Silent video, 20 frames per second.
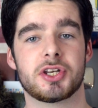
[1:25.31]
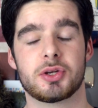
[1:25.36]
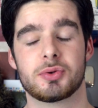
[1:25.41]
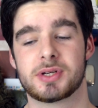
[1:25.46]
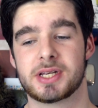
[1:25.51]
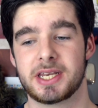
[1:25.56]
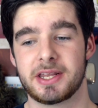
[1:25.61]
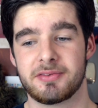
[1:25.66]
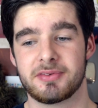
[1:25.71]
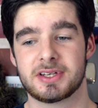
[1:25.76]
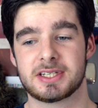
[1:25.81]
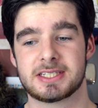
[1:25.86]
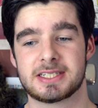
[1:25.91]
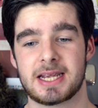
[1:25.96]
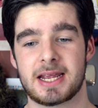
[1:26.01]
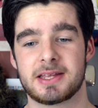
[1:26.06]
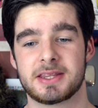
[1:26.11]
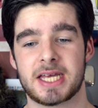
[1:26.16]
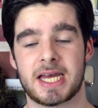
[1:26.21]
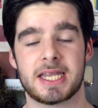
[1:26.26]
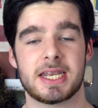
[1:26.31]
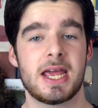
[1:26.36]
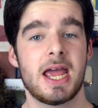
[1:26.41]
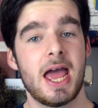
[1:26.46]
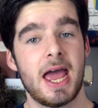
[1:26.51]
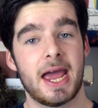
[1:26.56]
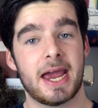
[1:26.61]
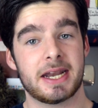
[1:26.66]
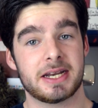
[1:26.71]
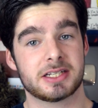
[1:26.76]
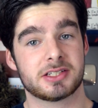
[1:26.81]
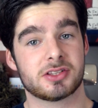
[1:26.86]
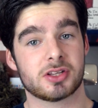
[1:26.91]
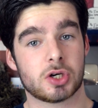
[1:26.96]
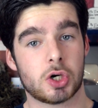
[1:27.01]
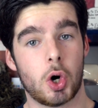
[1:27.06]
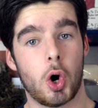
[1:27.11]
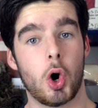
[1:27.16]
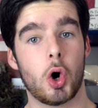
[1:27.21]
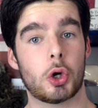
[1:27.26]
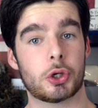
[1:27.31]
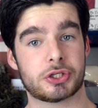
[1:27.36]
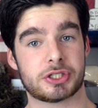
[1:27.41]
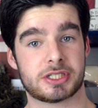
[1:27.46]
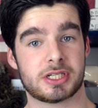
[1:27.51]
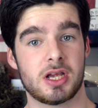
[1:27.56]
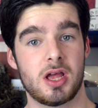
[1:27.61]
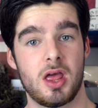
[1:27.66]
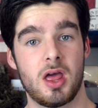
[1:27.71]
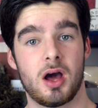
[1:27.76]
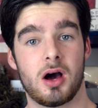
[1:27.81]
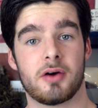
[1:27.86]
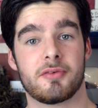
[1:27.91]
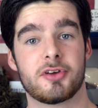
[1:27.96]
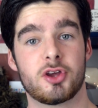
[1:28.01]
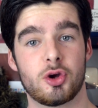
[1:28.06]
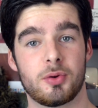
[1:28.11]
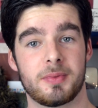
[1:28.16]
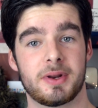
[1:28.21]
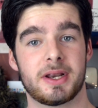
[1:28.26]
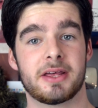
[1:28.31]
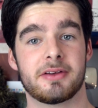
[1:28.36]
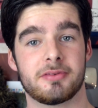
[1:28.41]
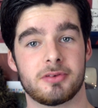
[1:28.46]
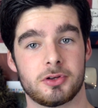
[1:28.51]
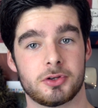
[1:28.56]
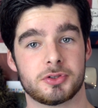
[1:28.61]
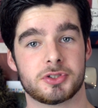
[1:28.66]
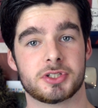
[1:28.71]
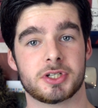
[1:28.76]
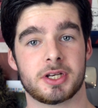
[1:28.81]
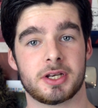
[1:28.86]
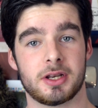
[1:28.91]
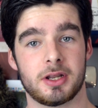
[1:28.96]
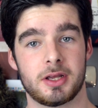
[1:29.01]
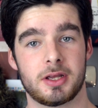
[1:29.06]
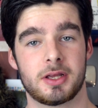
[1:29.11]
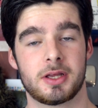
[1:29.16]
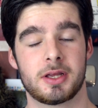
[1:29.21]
You could even say that it is the cause of human evolution.